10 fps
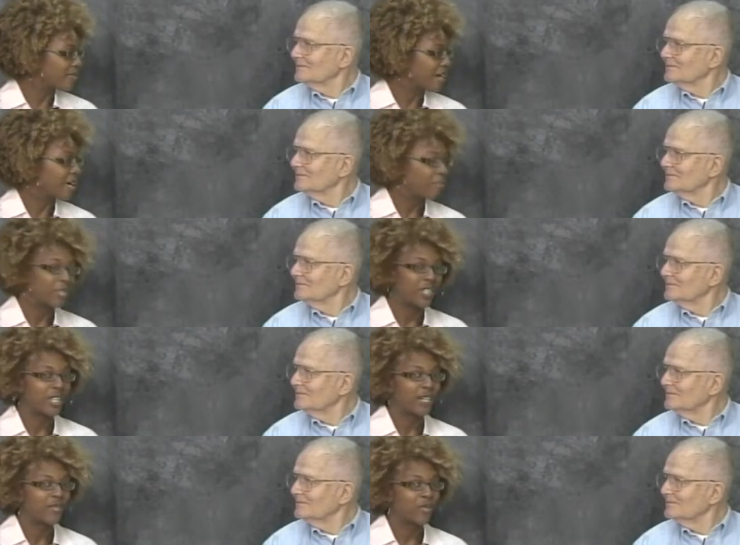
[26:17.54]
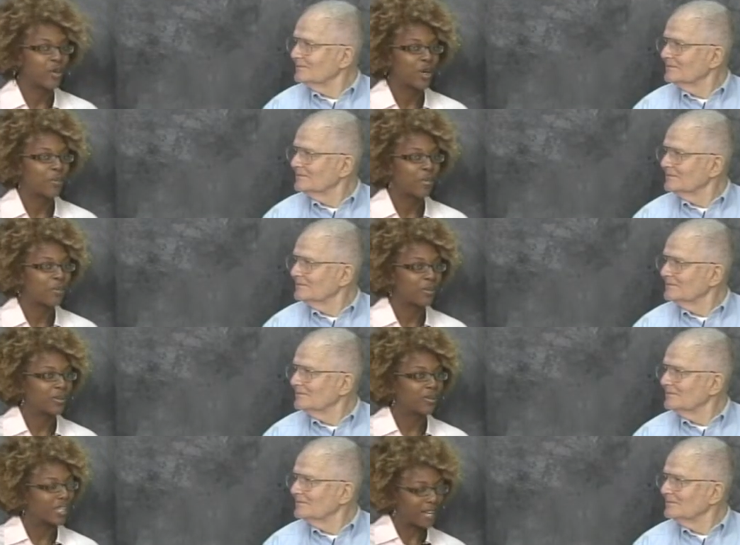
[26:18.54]
Speaker 1: Rail Museum for
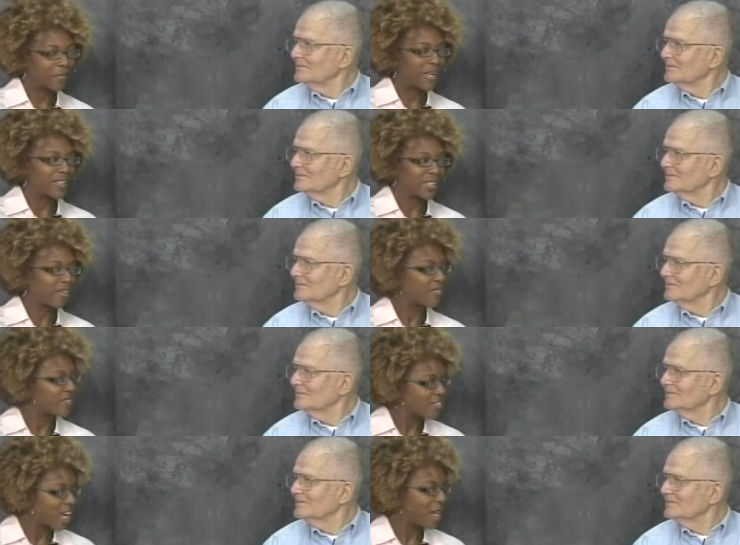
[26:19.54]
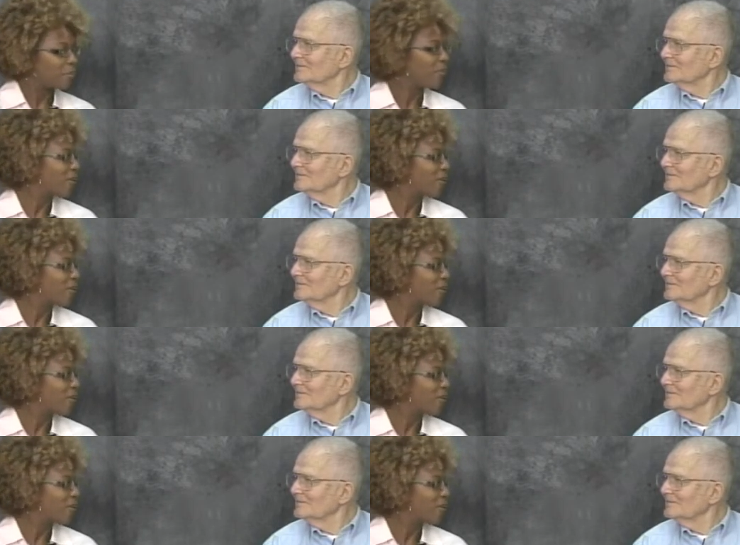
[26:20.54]
people like myself, Shame, who